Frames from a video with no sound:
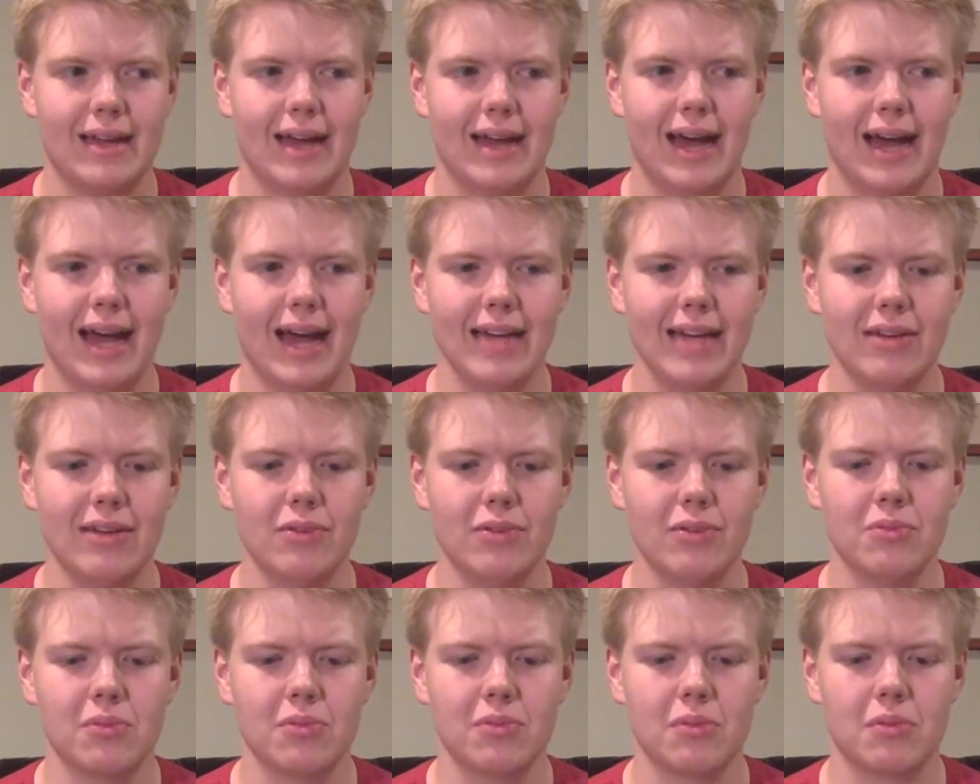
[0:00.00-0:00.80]
I
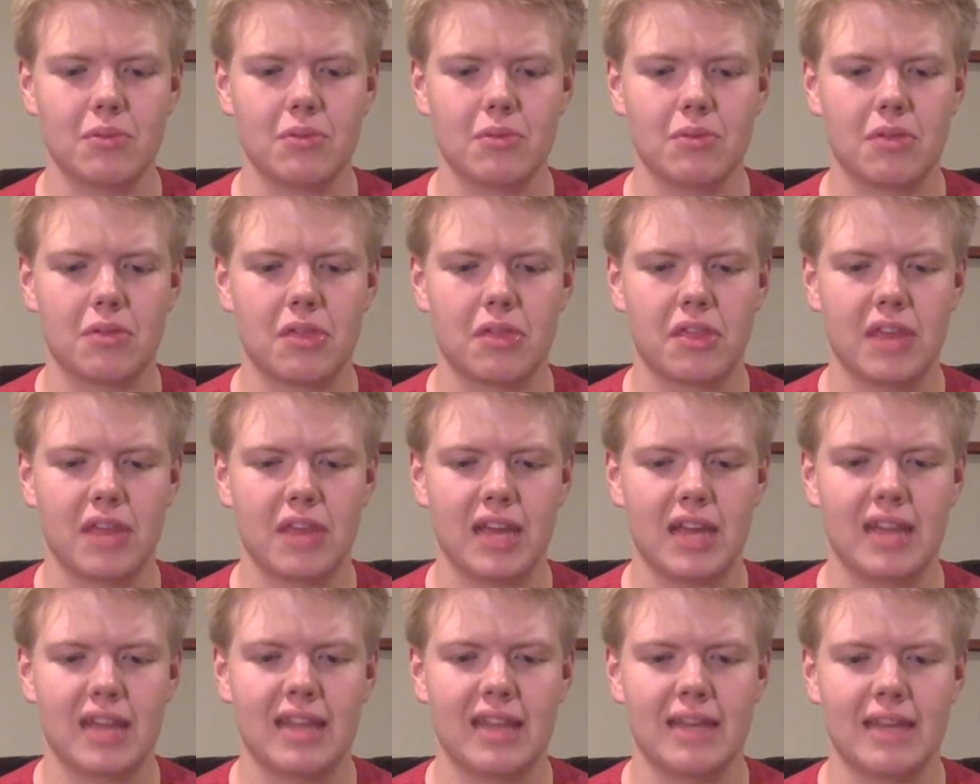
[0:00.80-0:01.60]
don't
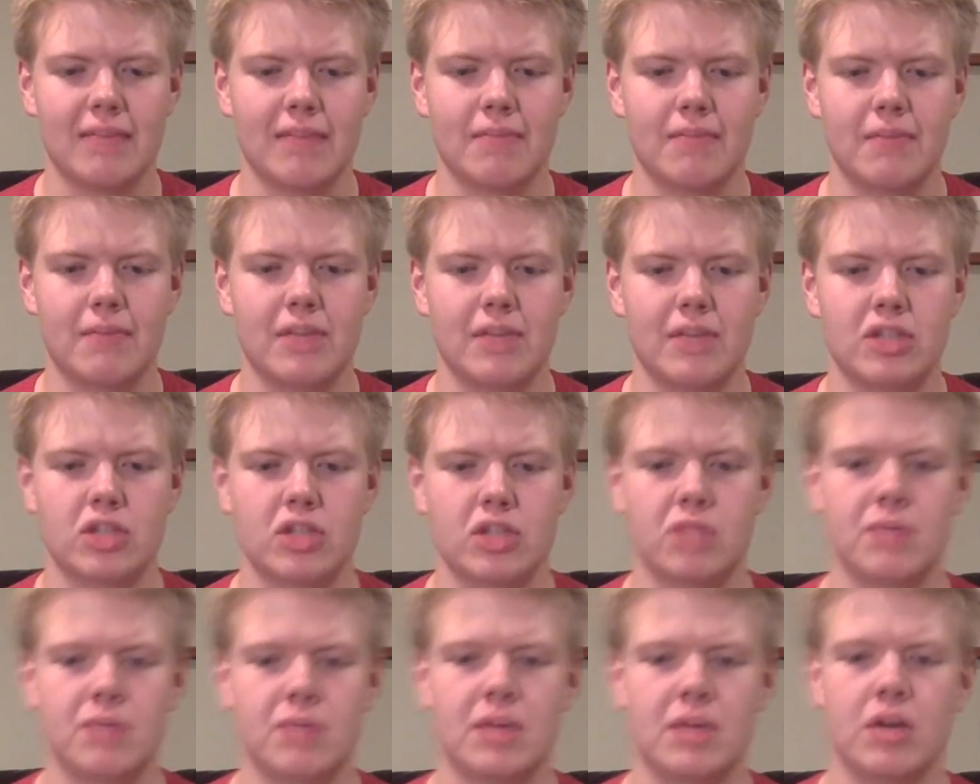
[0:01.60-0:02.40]
think that it
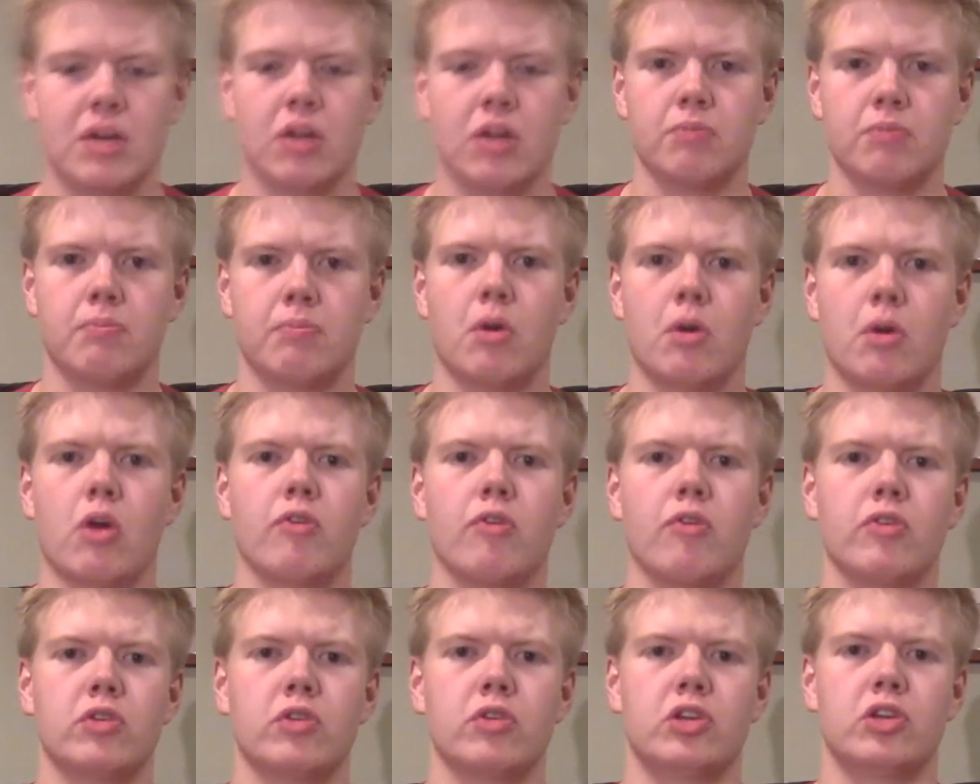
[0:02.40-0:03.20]
should be called
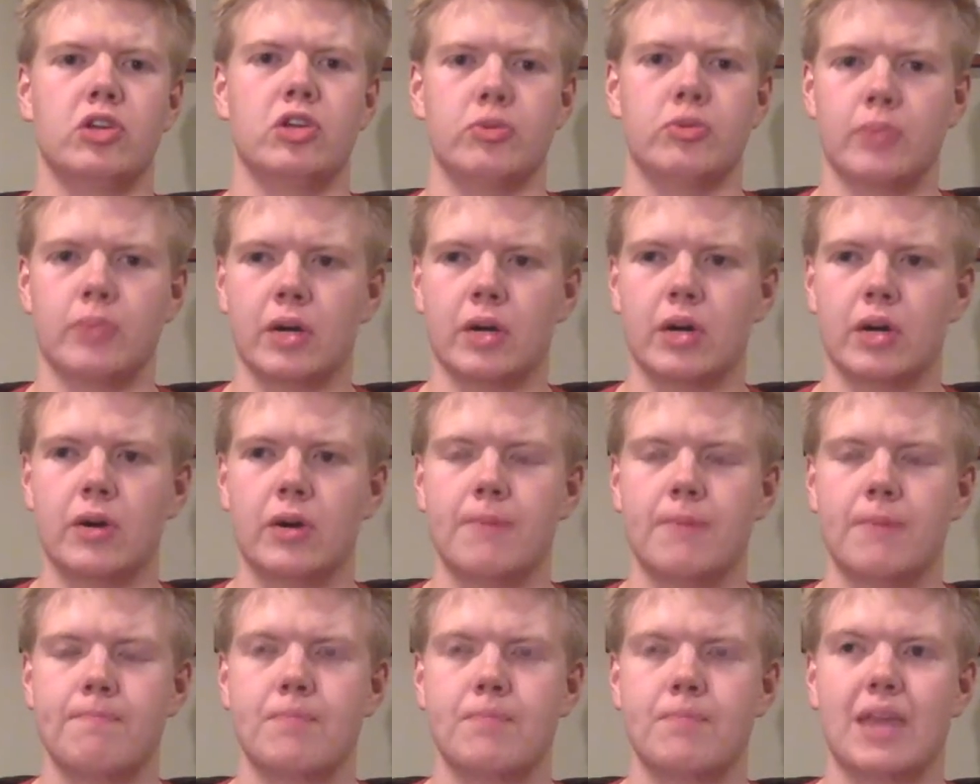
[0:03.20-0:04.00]
Marvel humor,
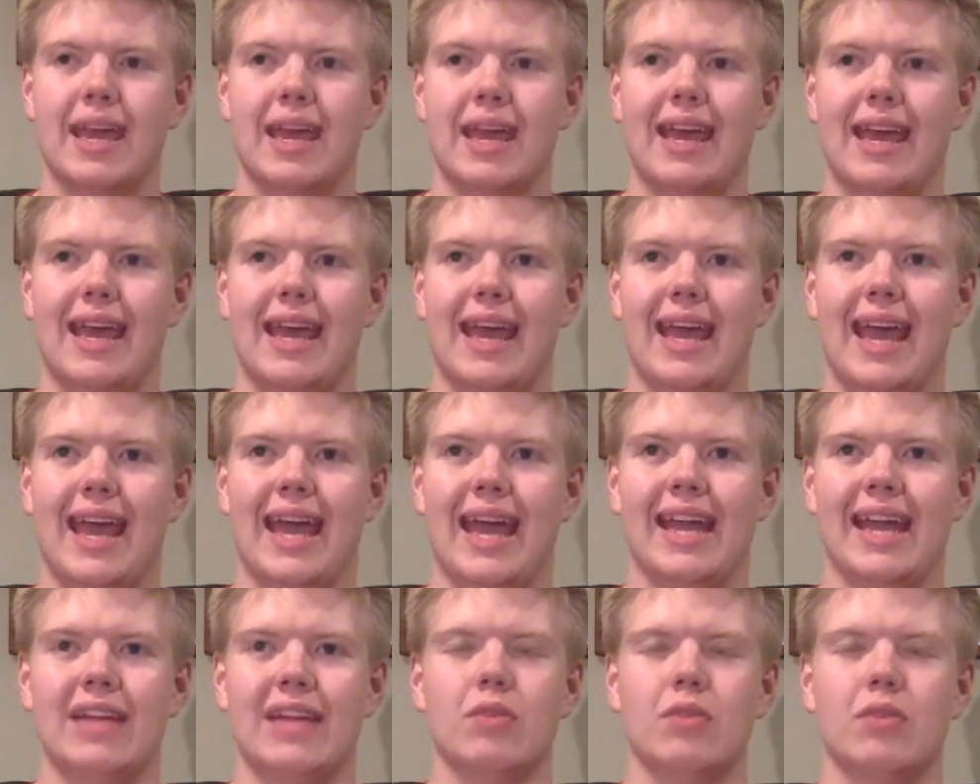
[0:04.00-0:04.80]

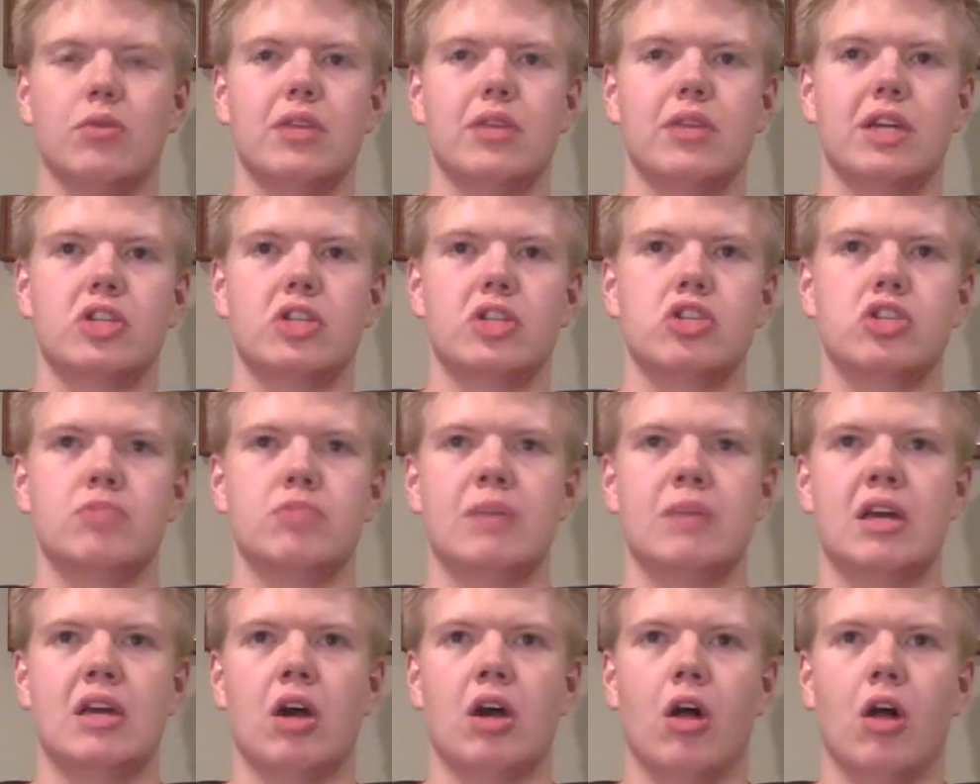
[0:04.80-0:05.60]
and I don't think it should
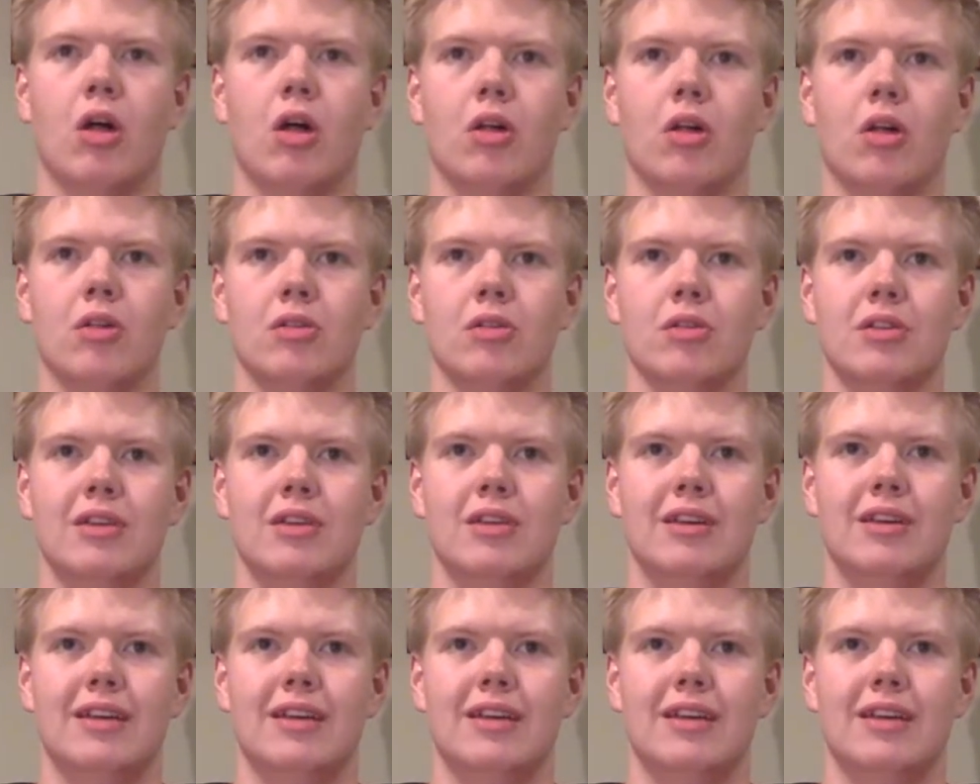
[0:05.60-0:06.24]
be called